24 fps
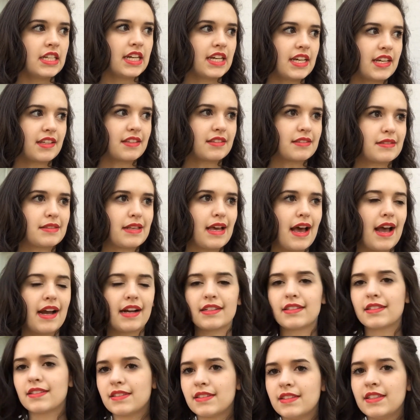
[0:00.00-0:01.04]

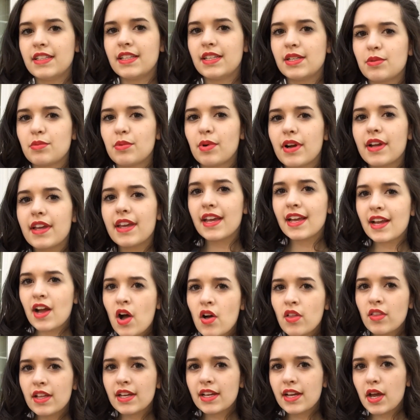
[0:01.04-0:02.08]
exactly working
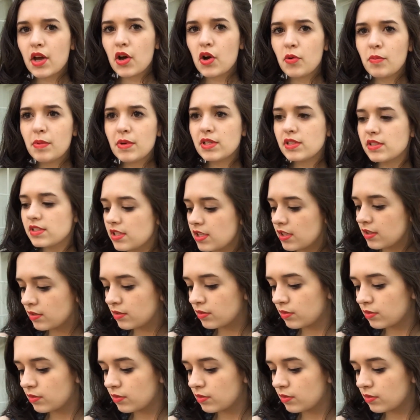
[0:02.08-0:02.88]
out like I hope it